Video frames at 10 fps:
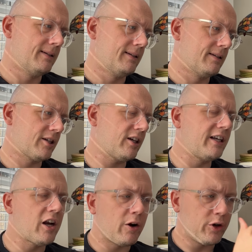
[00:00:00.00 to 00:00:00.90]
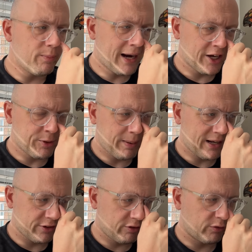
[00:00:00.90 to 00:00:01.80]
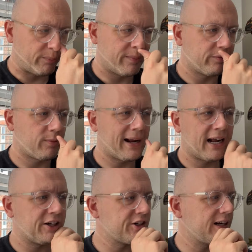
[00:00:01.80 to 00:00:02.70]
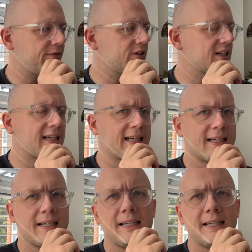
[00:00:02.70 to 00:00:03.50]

certainly no new manager bounce from Ange. And I have to say,